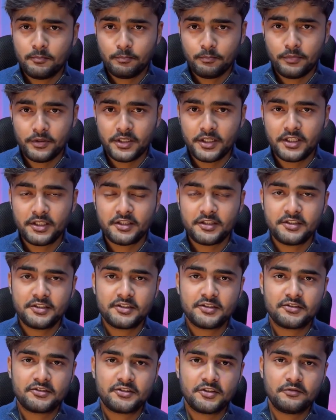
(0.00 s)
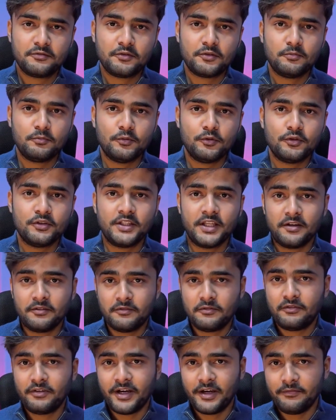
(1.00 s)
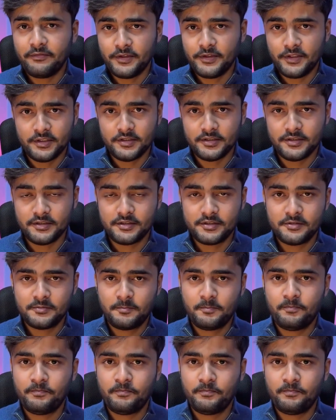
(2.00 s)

Being in the industry for more than 5 years,